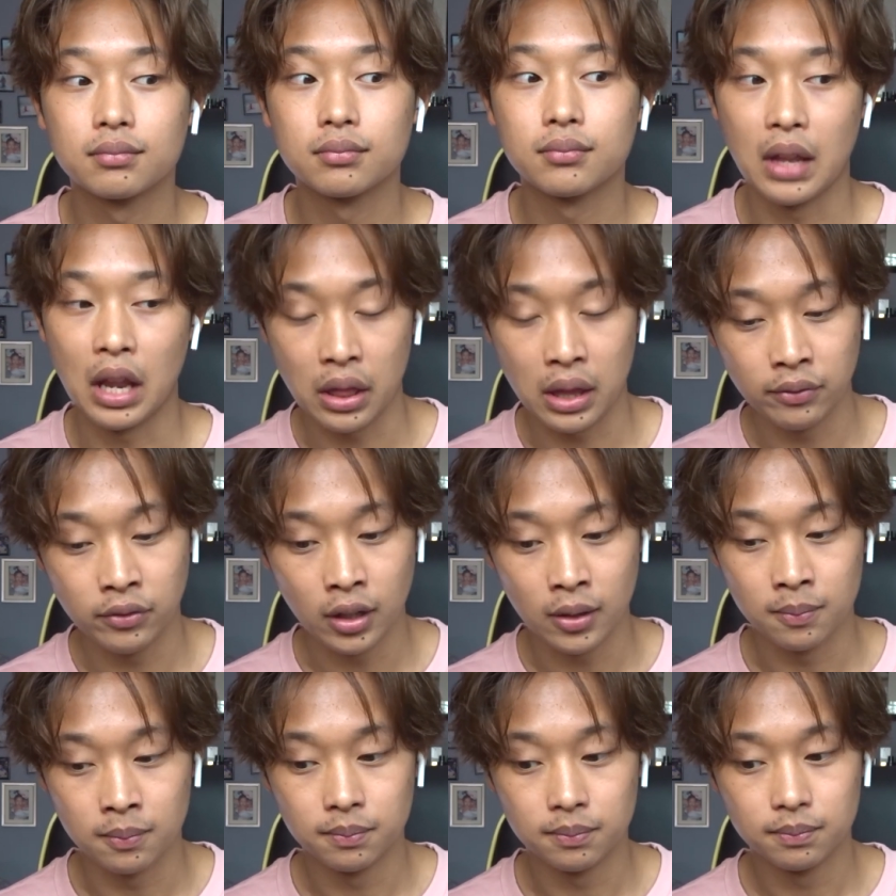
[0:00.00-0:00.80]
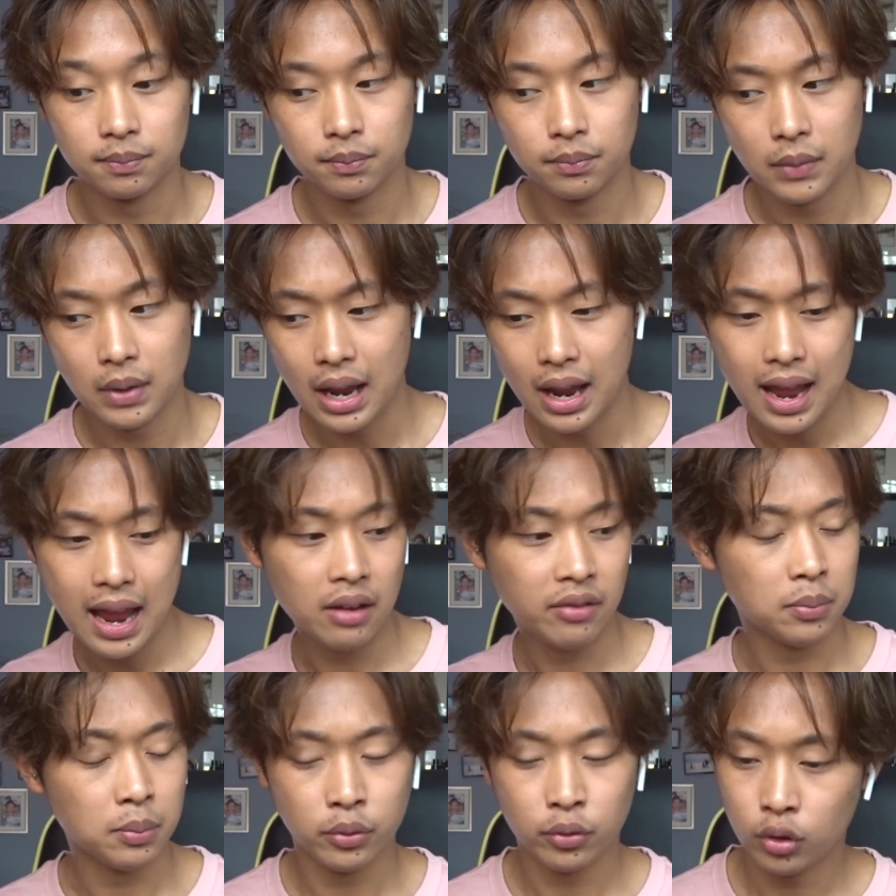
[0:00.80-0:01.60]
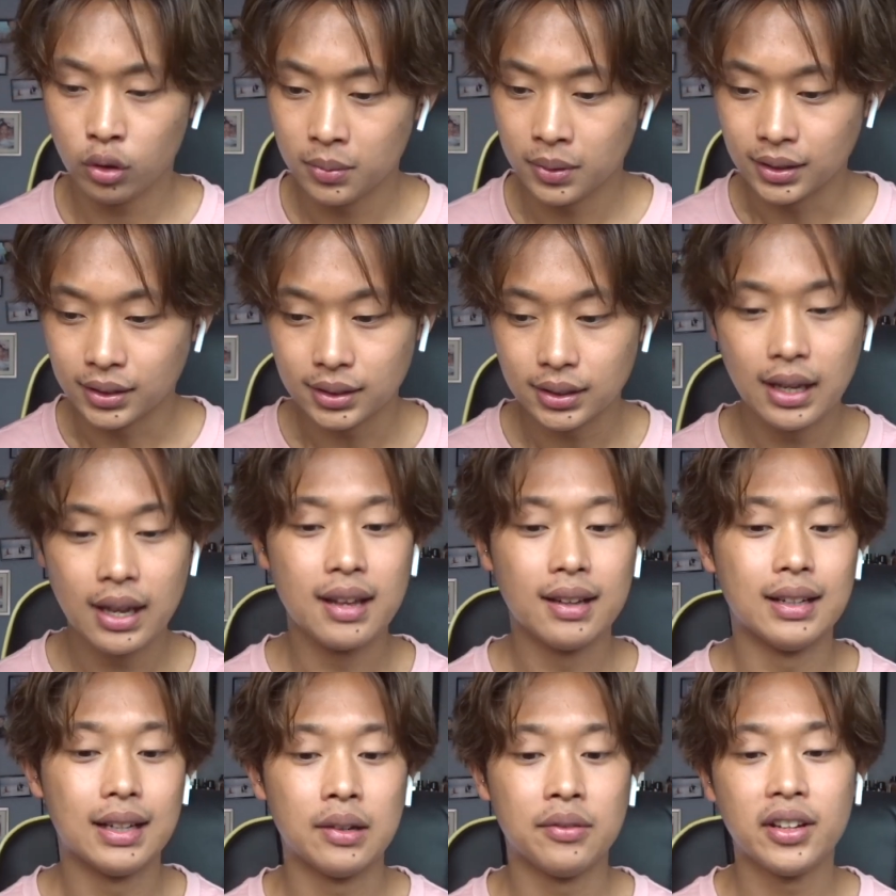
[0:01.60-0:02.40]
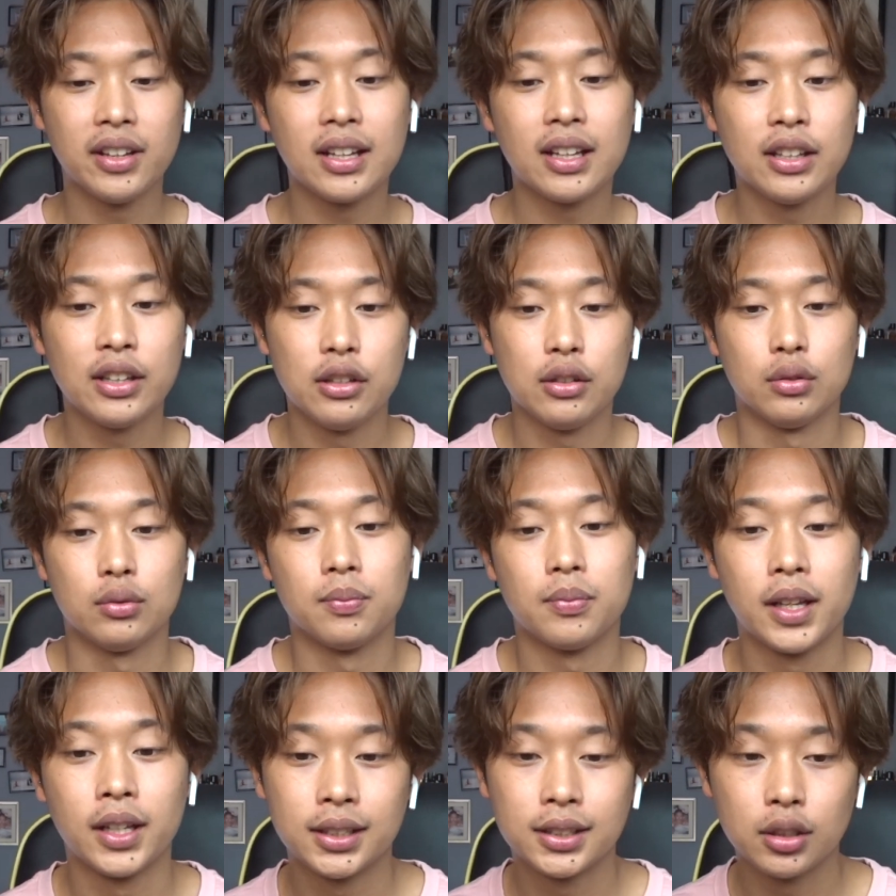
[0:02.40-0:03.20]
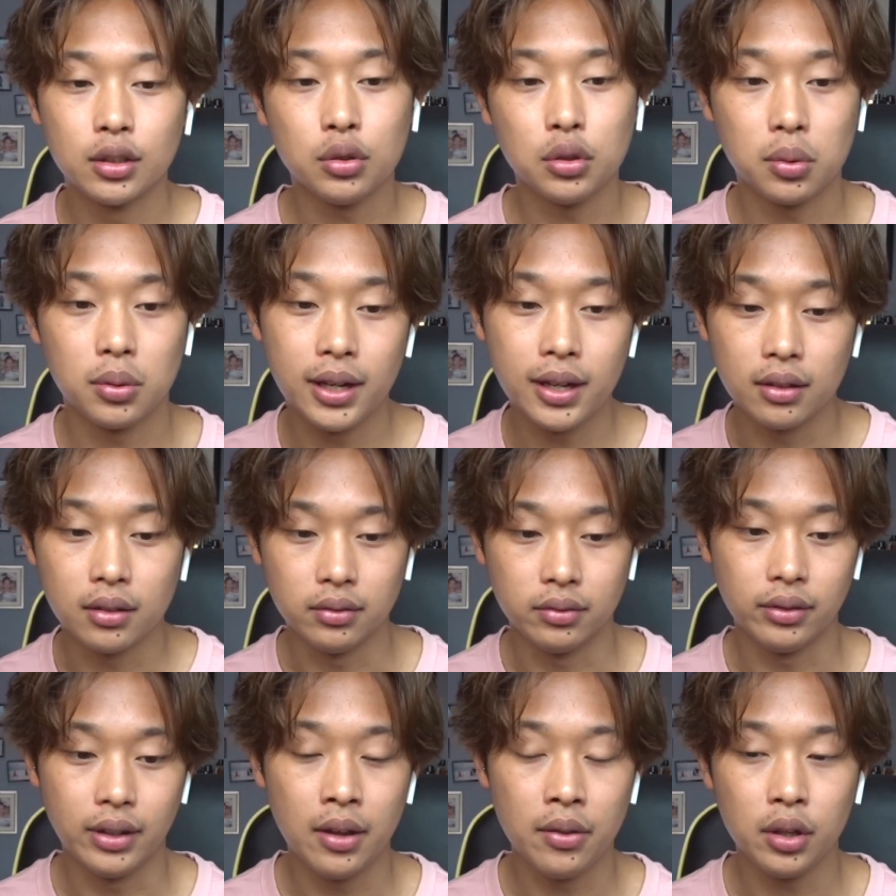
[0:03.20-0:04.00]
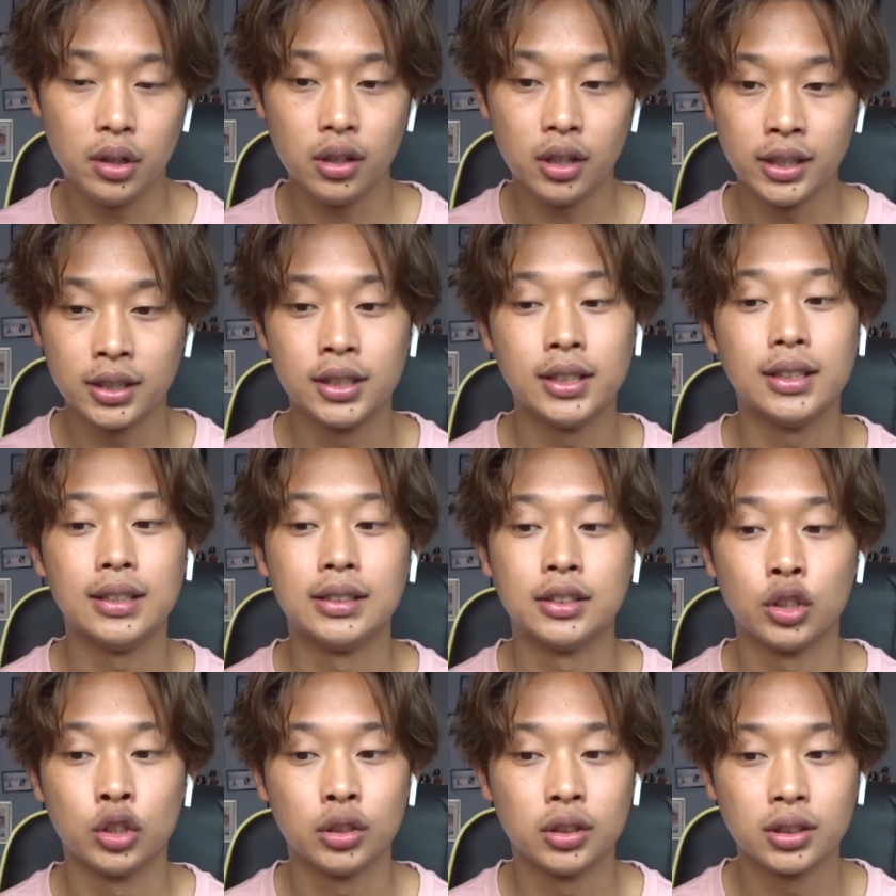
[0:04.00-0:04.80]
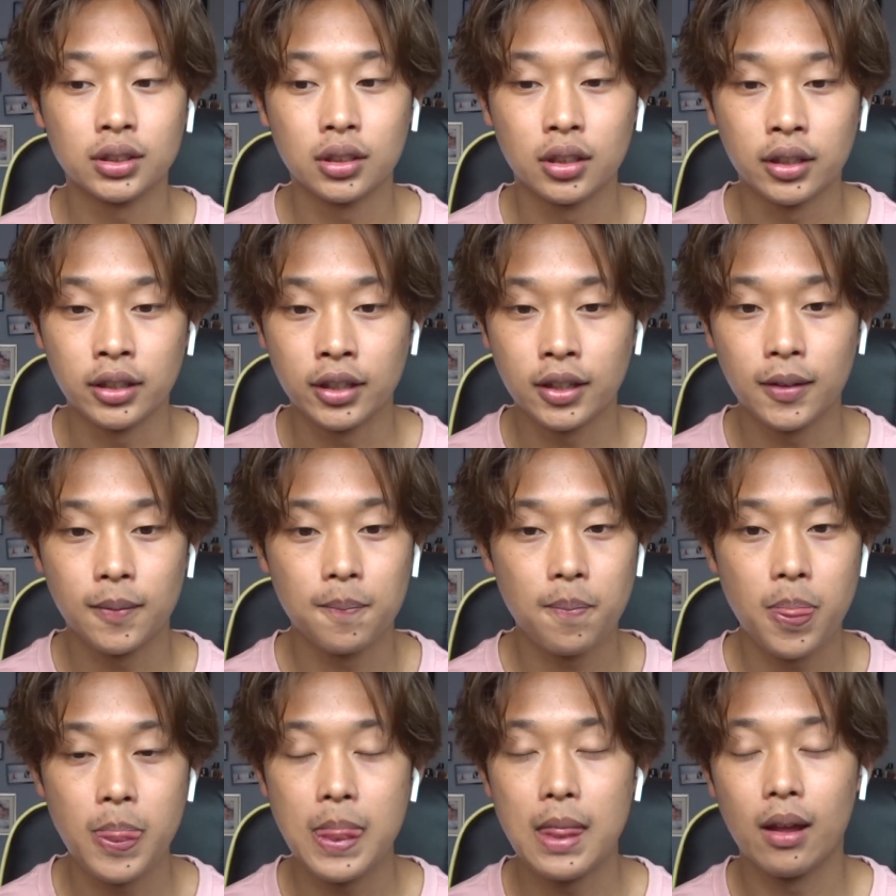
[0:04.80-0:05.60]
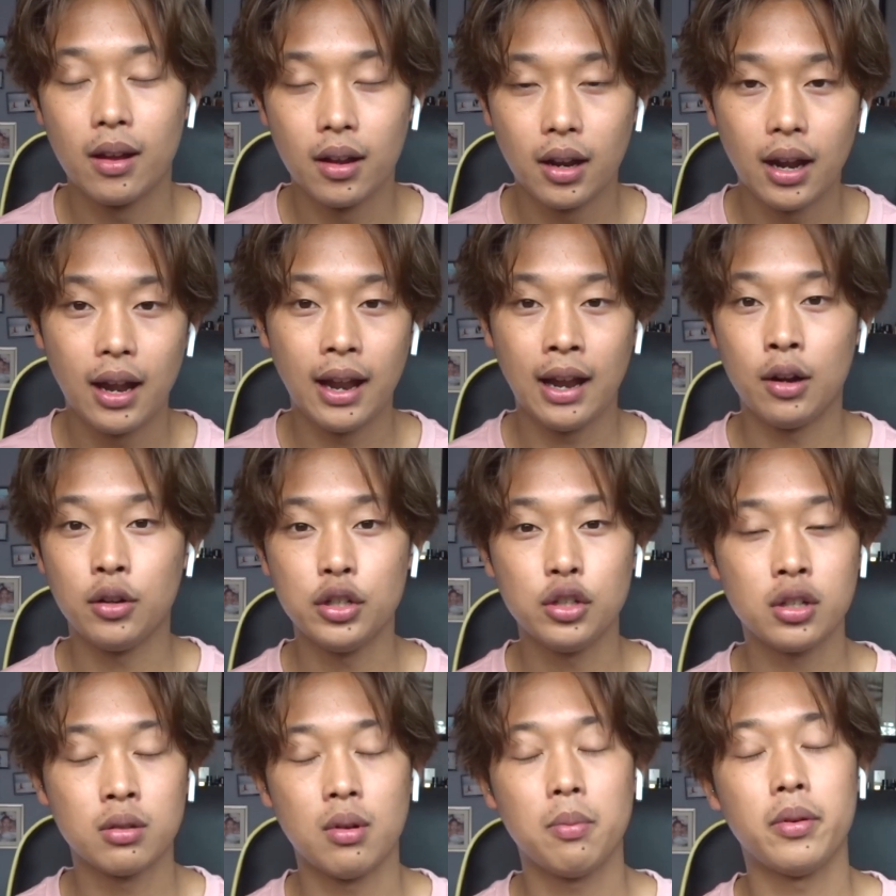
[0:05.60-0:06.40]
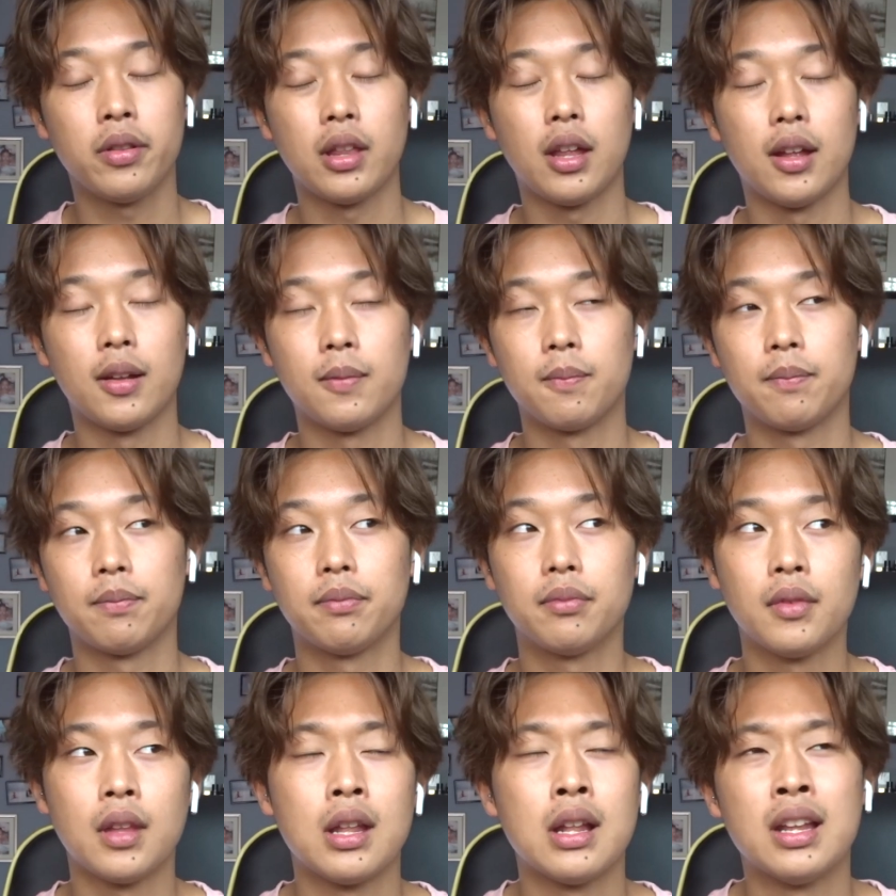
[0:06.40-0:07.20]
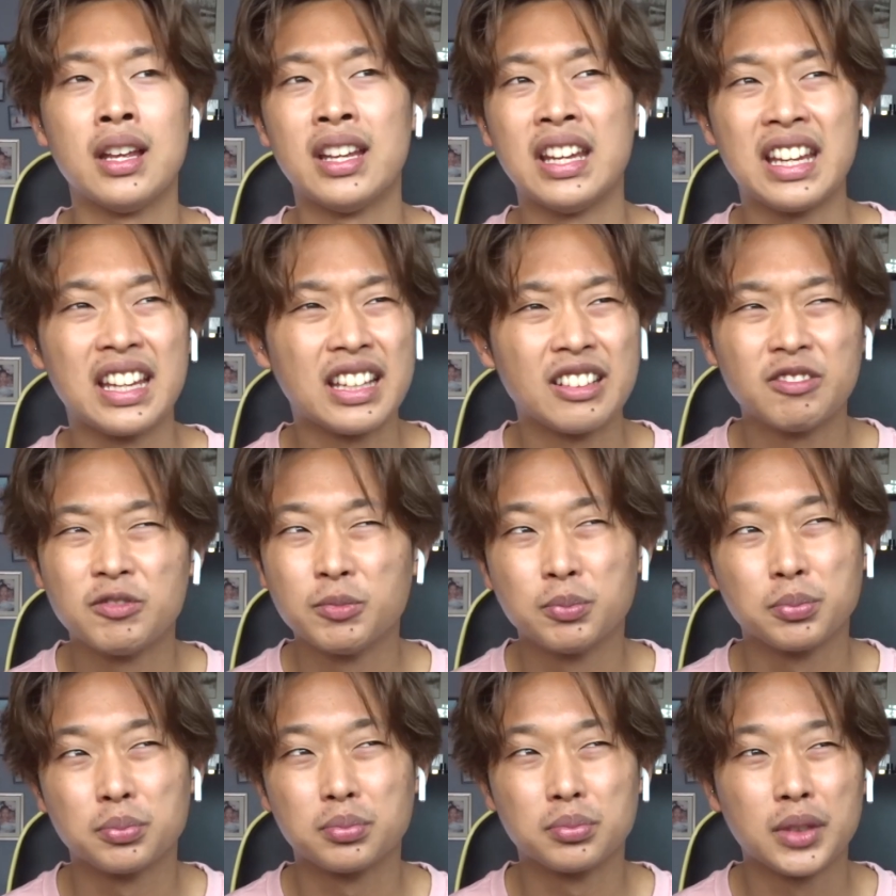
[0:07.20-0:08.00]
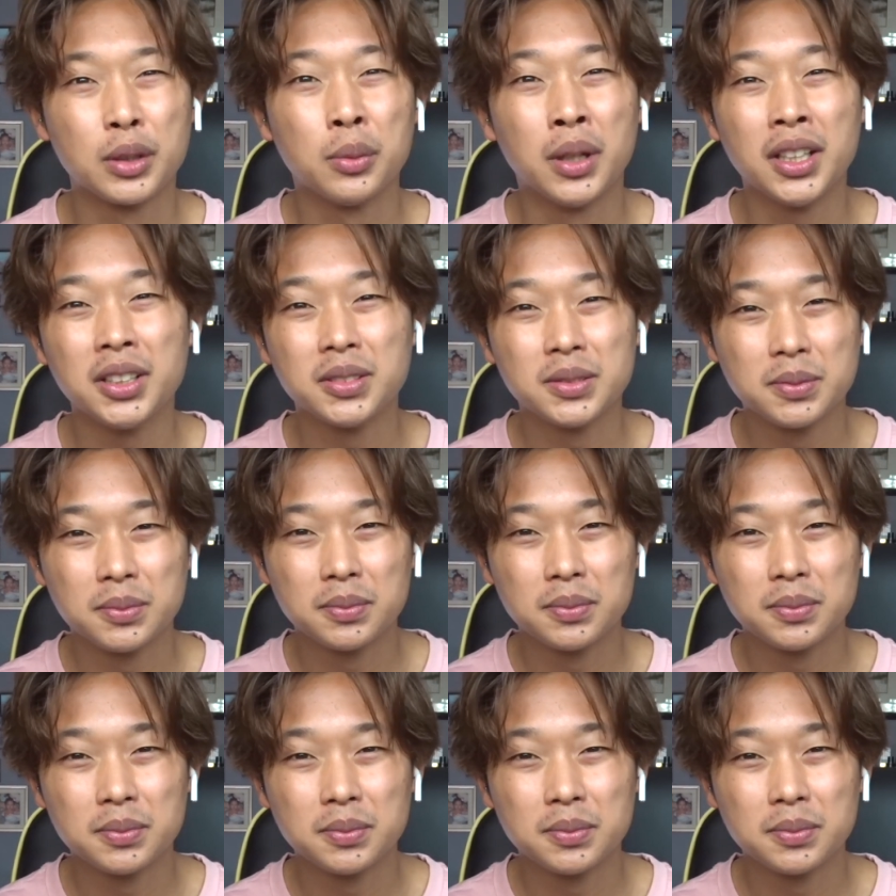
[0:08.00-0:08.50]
that they've done, every performance, everything they do is so creative, and their ideas are just like, how do you come up with that? Like, what?